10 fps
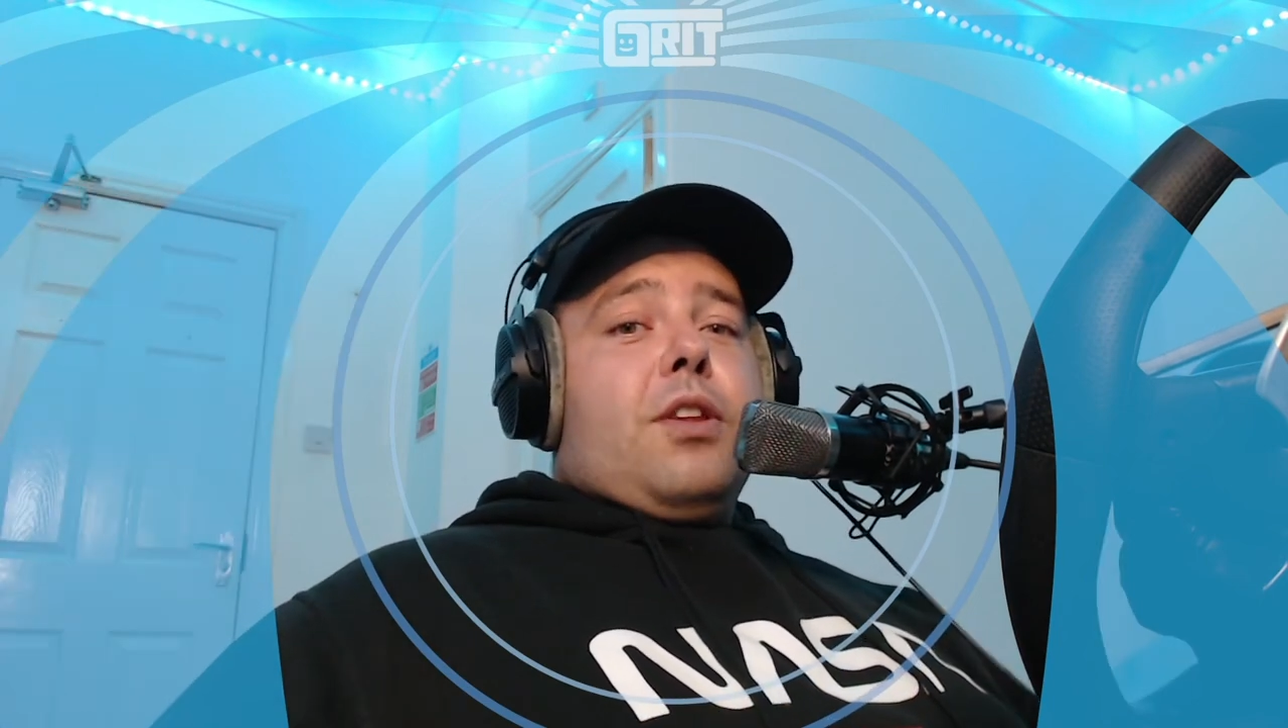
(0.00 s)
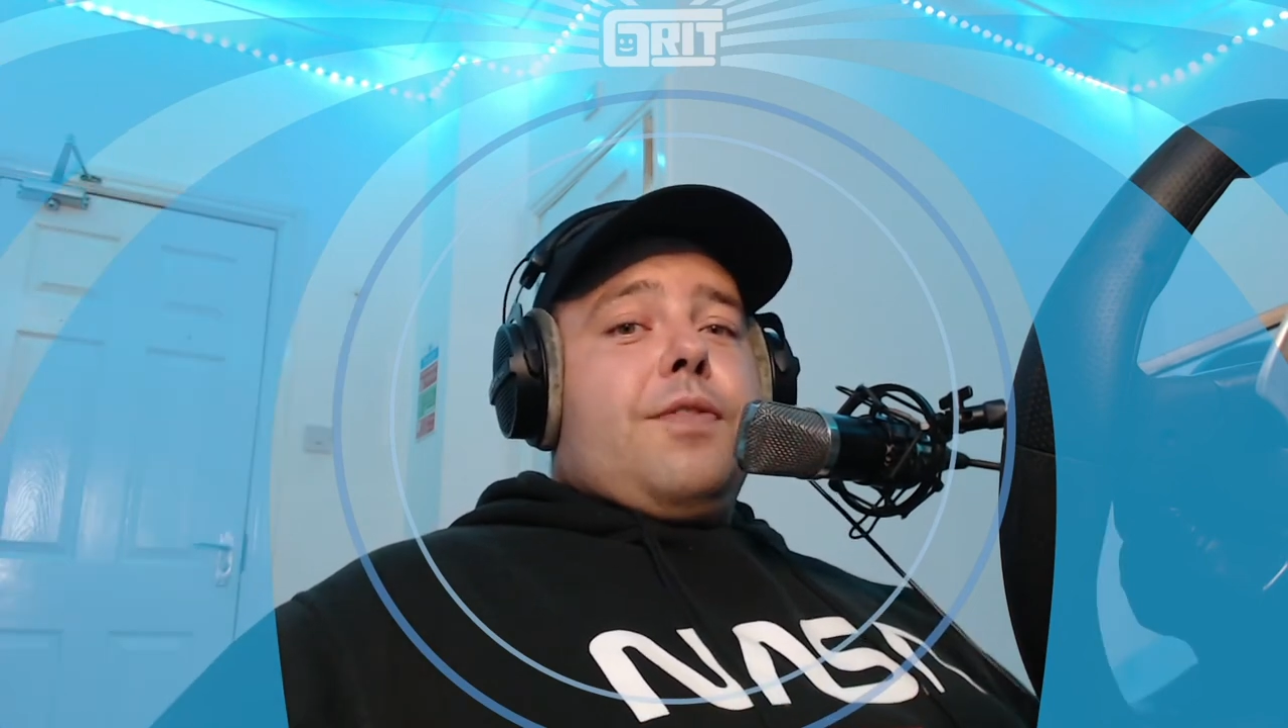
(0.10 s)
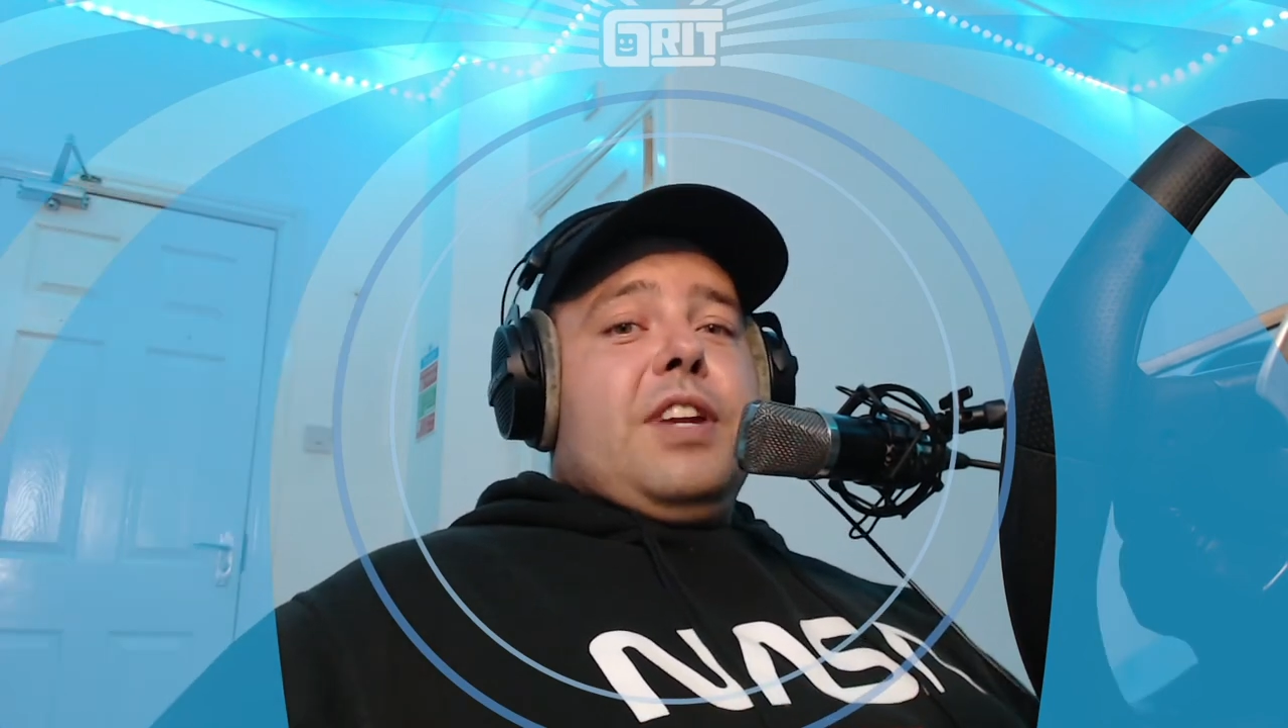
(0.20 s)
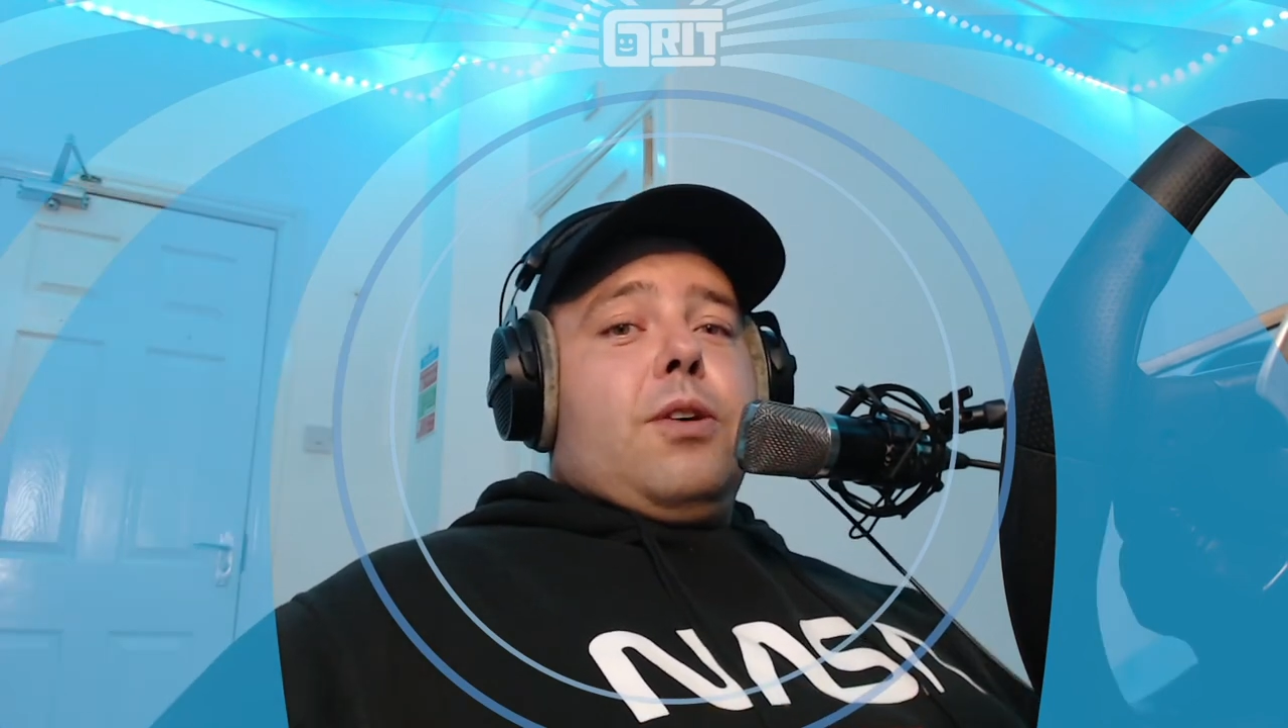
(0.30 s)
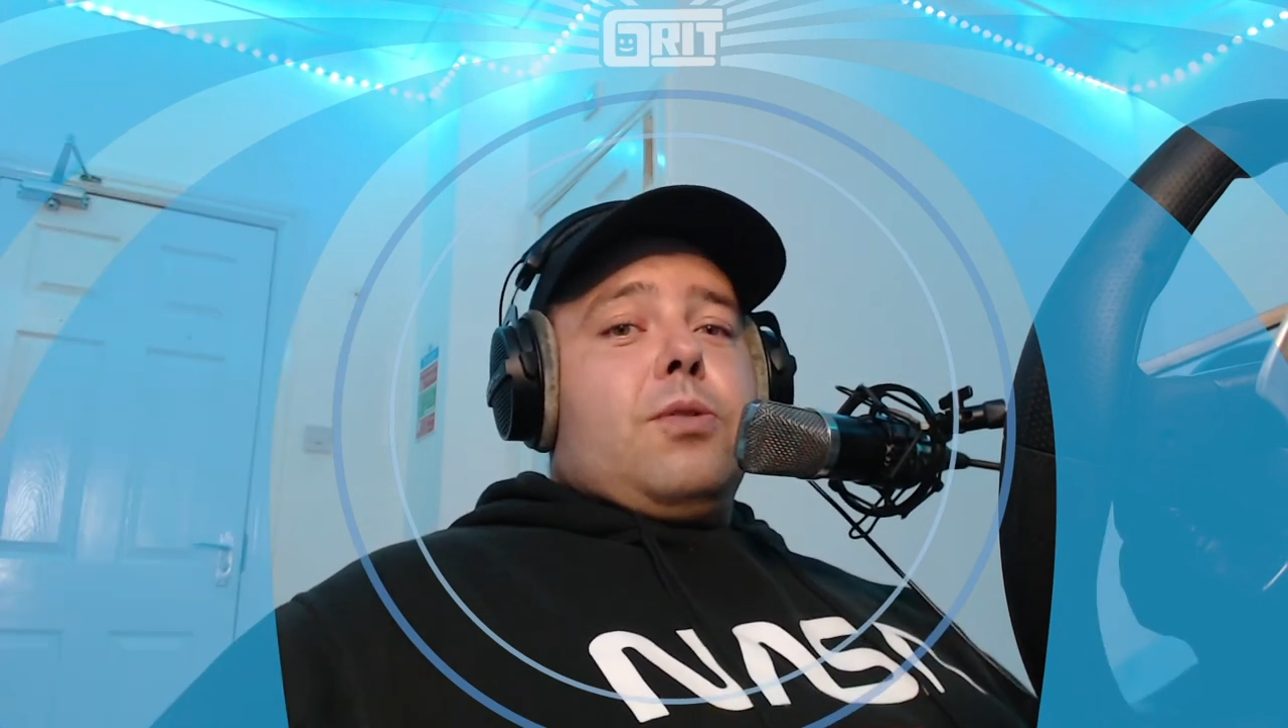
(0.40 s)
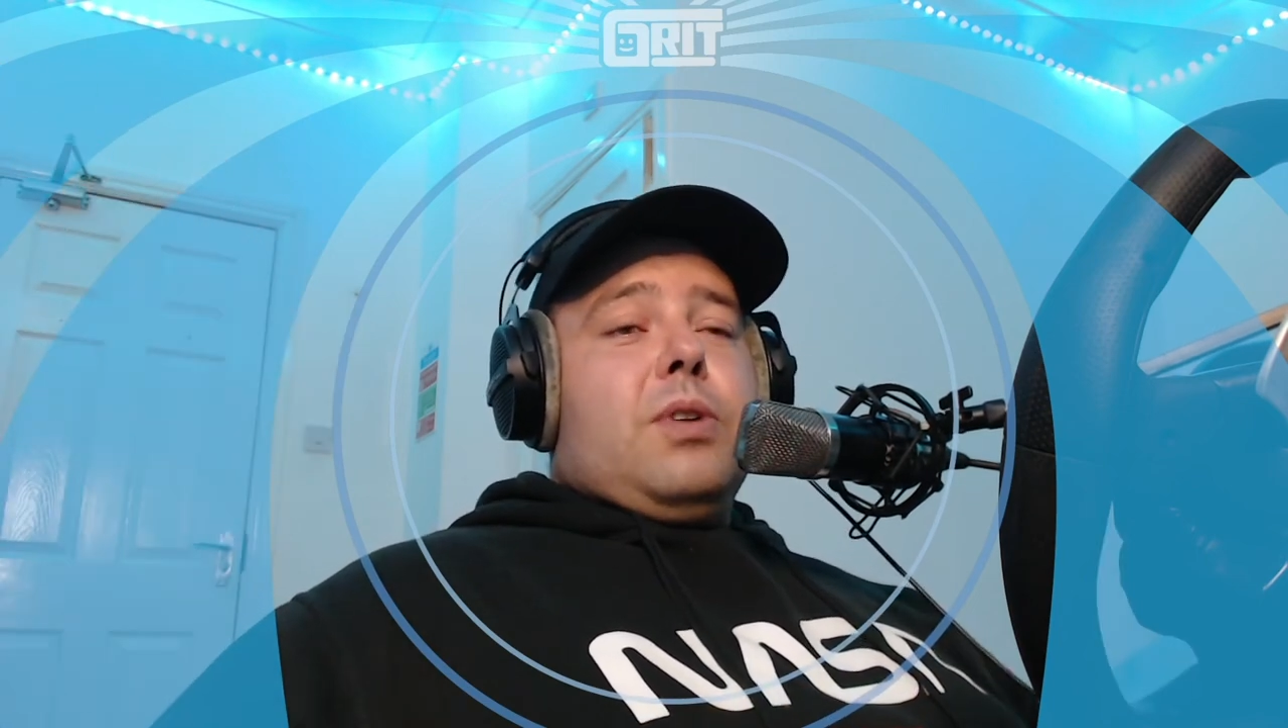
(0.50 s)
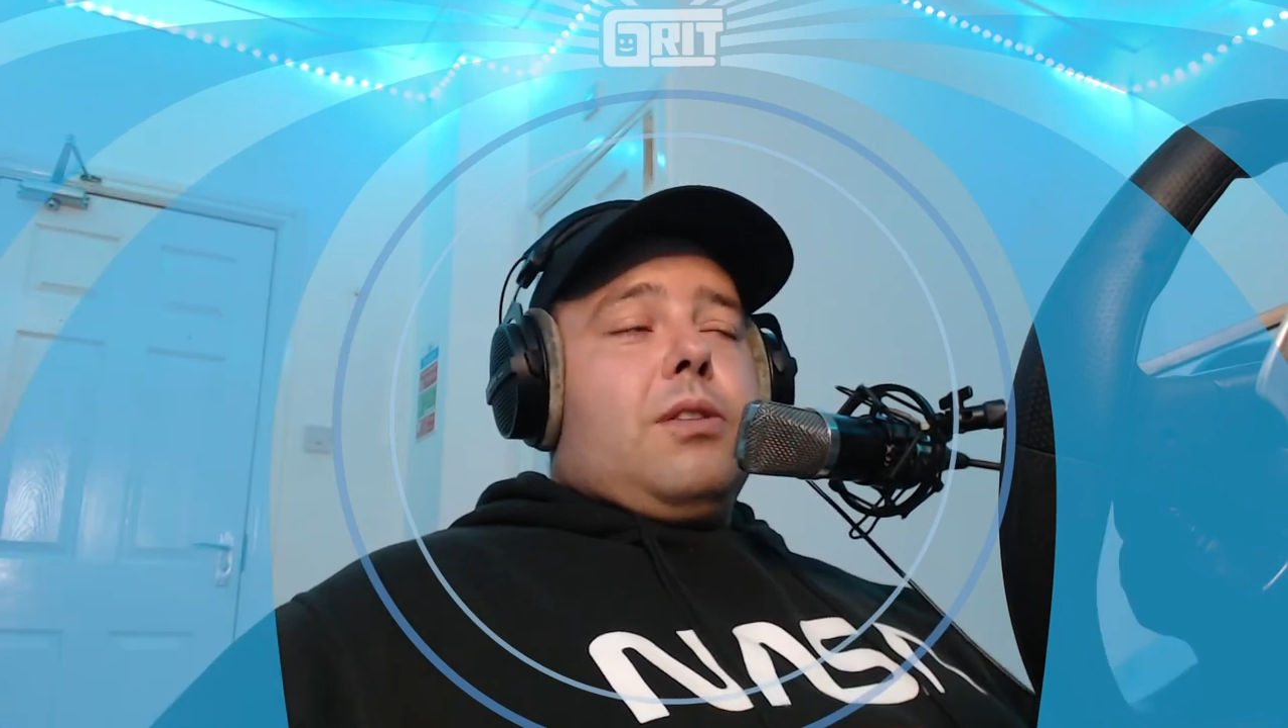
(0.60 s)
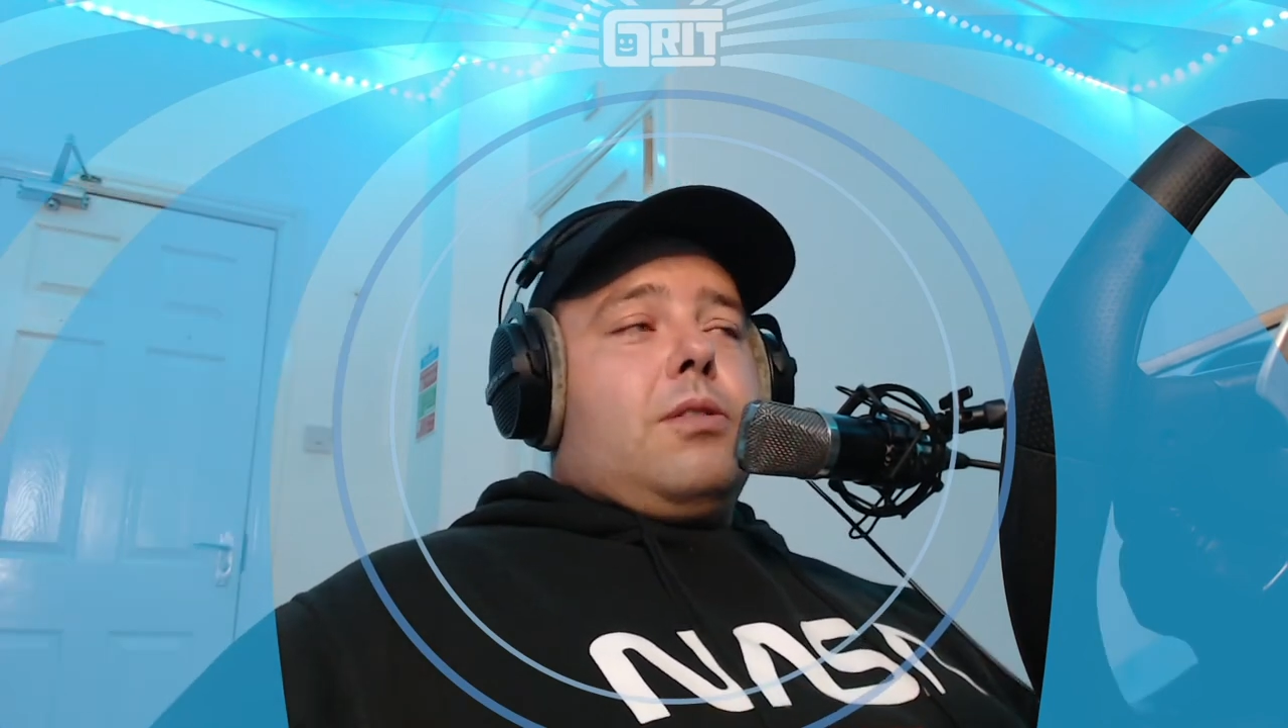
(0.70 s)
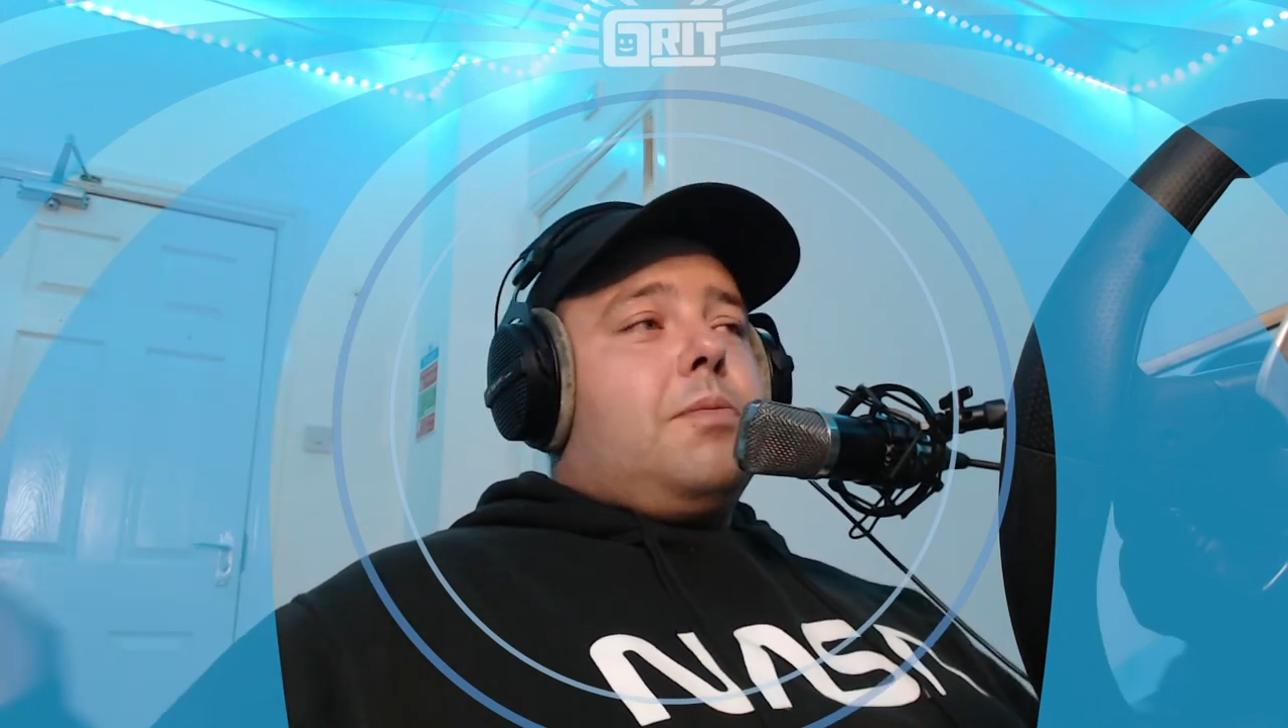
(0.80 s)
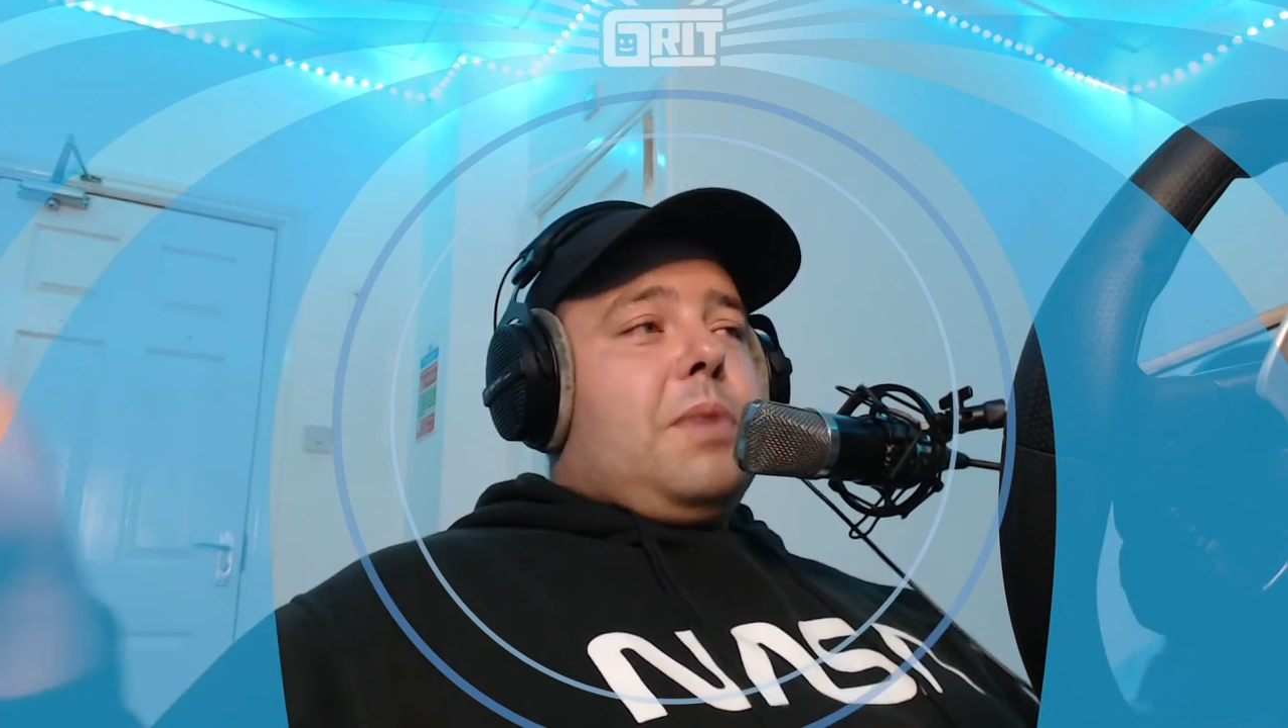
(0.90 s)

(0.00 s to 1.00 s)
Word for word: on the video as well.